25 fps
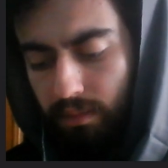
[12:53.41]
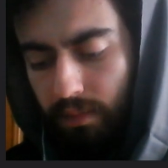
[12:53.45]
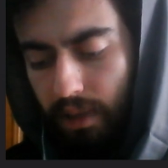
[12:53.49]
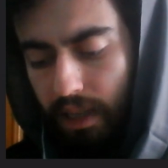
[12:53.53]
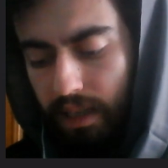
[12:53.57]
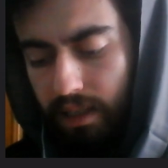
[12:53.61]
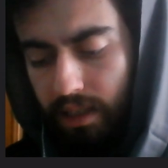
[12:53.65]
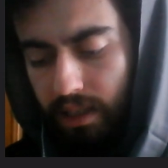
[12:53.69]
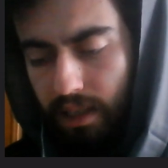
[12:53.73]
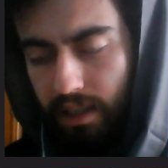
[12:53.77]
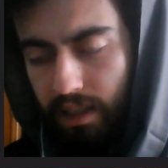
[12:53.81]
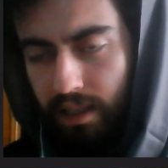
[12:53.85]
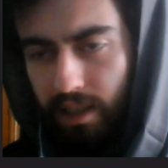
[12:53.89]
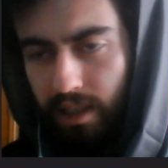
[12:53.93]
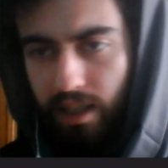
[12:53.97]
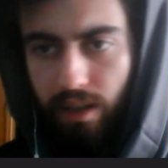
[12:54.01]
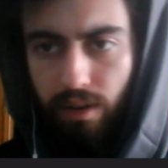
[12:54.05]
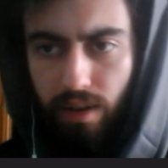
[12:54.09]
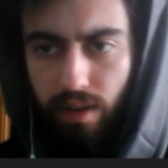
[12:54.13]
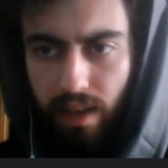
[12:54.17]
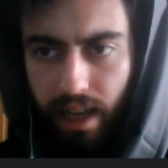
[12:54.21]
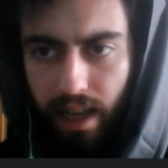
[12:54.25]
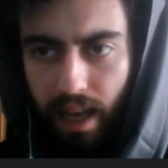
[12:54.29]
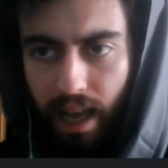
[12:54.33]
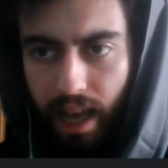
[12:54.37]

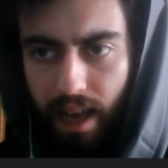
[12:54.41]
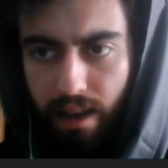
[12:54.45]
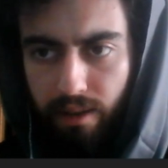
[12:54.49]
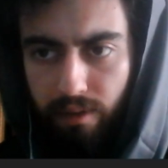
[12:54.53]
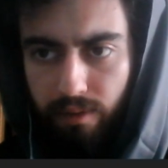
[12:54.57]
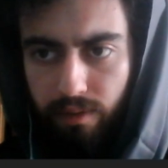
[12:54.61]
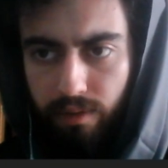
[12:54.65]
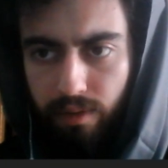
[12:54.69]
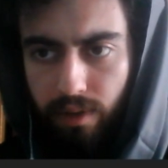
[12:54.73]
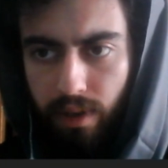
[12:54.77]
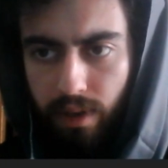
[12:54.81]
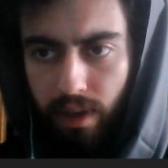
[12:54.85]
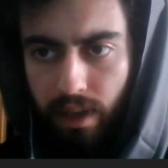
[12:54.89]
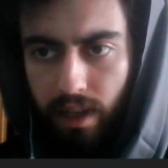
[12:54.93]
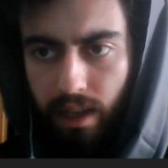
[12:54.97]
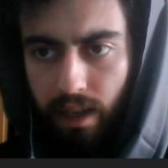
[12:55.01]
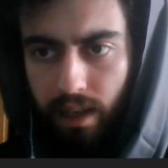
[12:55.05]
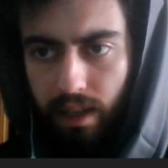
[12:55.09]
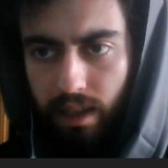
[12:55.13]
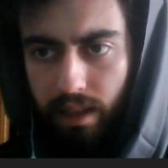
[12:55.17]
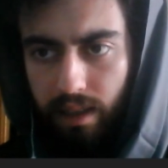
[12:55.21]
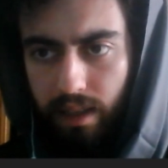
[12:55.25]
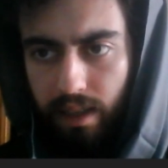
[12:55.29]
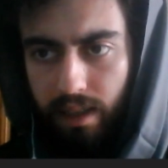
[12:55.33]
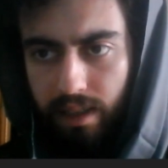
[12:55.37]
necessarily have
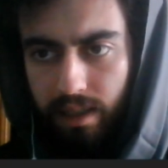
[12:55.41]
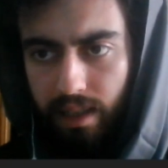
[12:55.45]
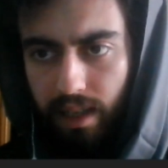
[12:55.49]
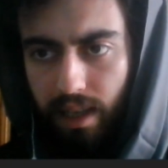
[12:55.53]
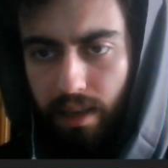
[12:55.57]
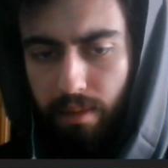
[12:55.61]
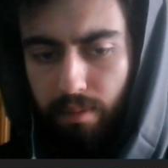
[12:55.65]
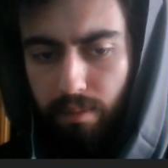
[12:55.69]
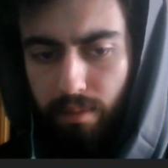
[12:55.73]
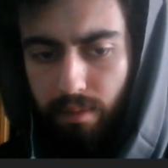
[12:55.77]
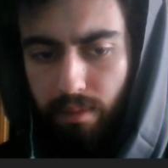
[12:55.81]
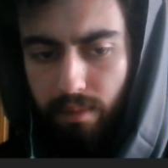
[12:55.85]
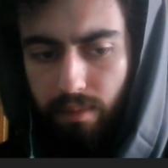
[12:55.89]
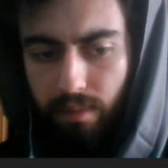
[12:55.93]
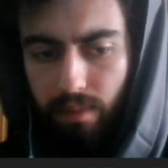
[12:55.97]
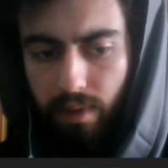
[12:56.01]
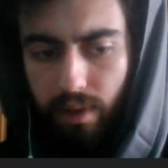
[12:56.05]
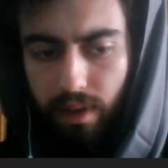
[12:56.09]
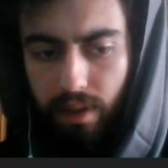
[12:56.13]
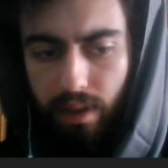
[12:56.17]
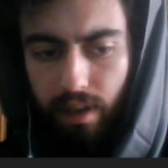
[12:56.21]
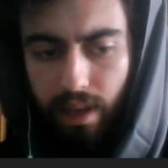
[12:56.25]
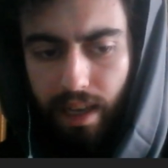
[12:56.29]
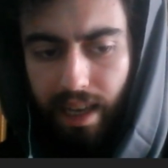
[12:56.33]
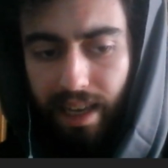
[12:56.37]
the same
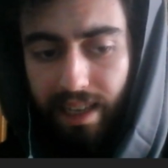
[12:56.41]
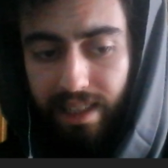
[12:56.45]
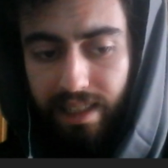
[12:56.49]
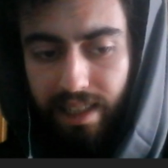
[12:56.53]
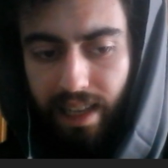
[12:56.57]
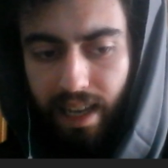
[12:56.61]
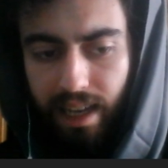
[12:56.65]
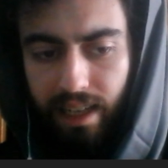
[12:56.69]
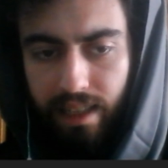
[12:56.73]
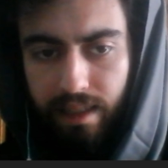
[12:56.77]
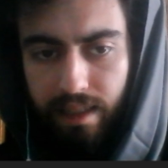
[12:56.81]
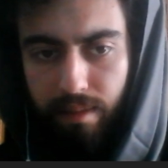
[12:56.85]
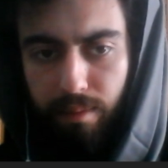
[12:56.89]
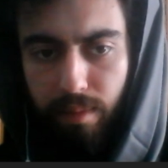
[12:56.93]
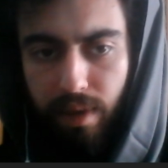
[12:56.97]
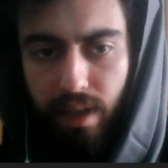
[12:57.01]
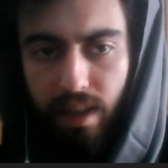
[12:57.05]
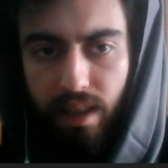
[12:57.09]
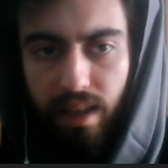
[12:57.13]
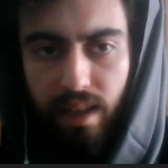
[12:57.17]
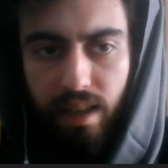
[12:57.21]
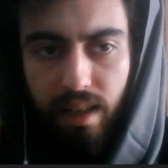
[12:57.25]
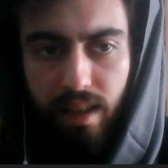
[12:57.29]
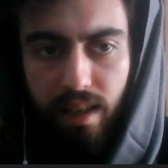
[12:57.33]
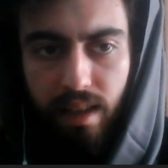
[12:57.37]
exact
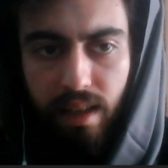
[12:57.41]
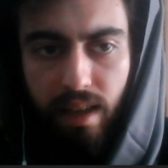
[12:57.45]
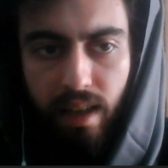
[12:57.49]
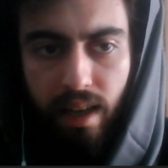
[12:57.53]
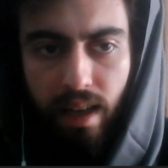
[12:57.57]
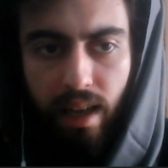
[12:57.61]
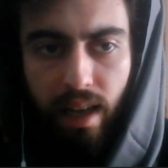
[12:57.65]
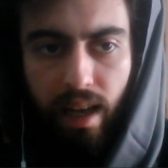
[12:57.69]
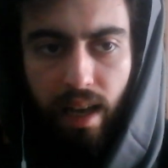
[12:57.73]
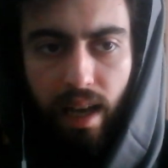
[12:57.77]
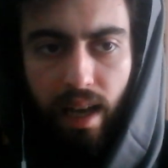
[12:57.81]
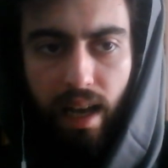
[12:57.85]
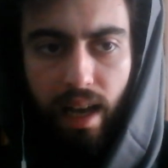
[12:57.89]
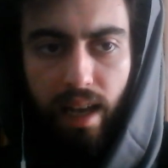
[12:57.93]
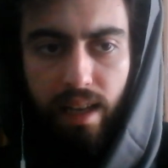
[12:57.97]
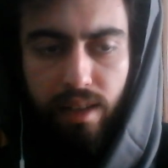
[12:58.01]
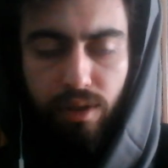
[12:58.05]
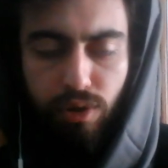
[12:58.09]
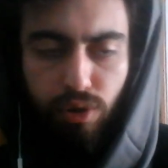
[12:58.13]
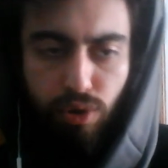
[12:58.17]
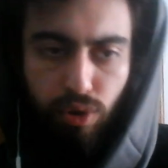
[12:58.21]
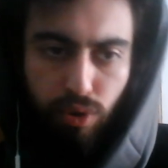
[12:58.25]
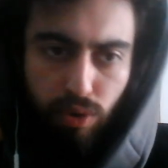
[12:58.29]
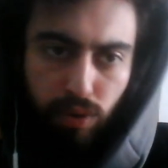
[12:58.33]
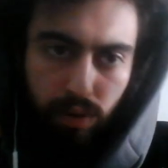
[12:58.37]
meaning
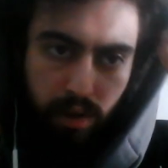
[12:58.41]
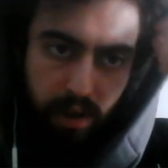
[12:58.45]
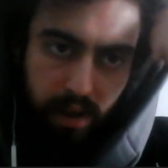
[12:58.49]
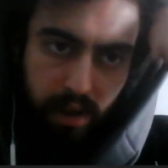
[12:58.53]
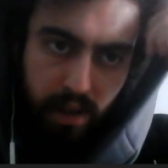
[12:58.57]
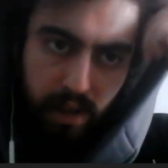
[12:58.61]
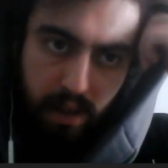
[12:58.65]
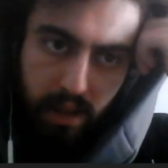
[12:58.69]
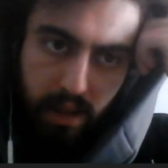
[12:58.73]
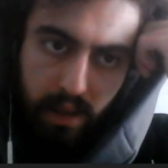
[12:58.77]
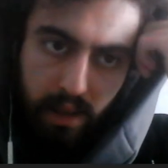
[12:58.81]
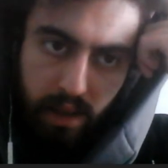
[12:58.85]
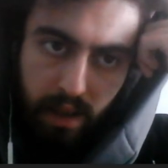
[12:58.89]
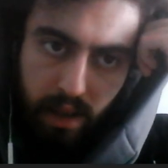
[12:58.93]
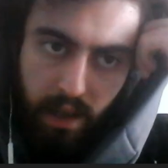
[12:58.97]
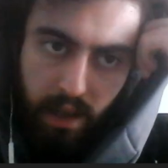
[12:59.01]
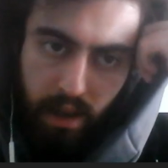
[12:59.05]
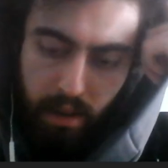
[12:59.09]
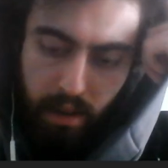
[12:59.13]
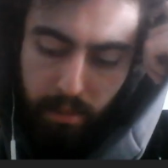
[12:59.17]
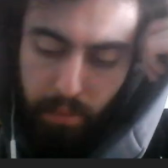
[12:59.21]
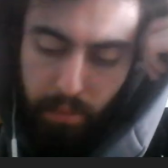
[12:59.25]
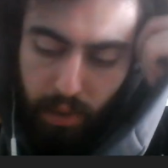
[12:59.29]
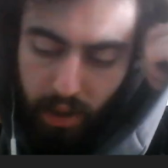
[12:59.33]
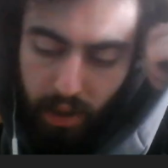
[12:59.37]
as jurist,
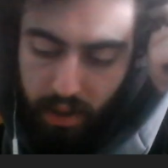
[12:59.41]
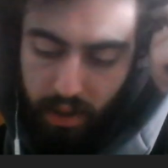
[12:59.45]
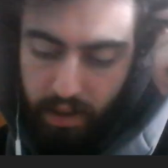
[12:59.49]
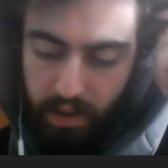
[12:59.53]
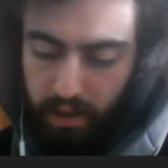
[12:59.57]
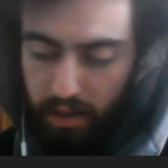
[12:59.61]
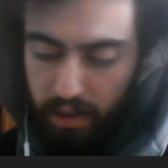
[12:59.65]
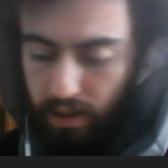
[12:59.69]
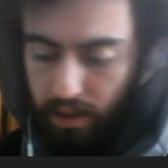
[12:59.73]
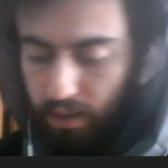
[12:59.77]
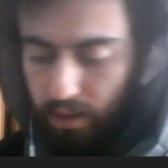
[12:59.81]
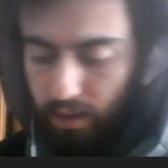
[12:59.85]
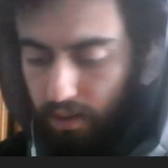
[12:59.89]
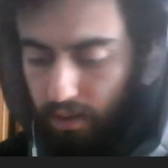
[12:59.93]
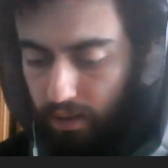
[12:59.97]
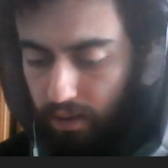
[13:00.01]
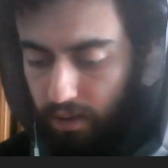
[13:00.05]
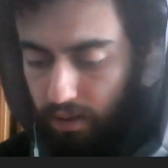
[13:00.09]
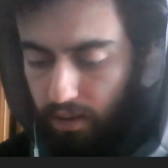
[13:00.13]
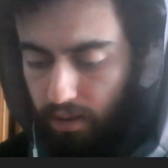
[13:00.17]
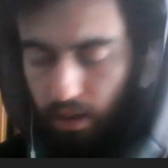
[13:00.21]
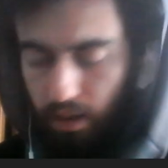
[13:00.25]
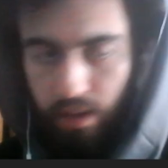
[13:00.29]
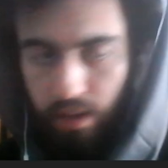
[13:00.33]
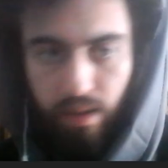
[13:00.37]
but
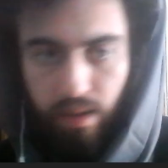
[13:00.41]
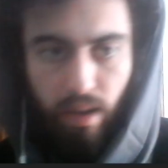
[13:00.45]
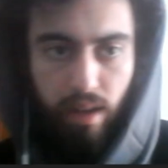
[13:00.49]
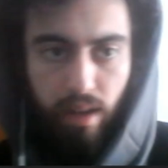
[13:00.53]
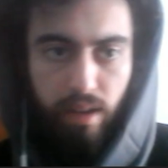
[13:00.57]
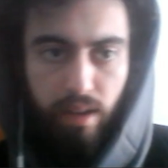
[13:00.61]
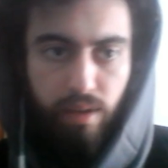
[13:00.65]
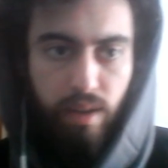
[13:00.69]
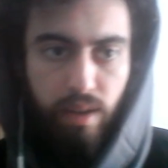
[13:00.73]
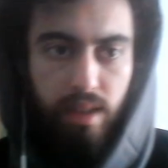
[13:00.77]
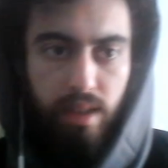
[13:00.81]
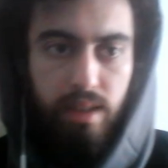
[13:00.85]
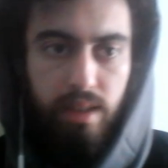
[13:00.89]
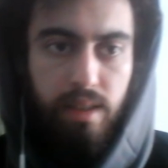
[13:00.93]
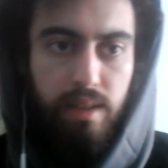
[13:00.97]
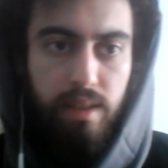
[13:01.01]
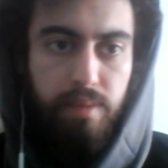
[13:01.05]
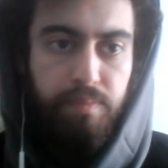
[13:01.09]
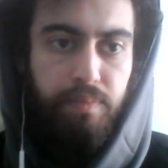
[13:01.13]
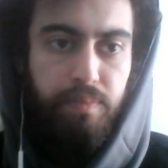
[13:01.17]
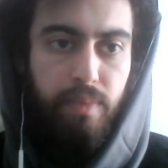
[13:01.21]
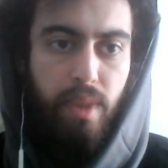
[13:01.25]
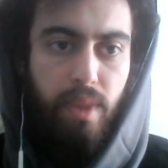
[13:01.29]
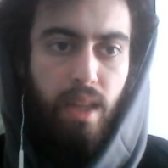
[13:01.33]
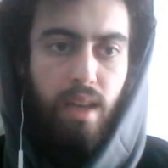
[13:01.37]
I digress.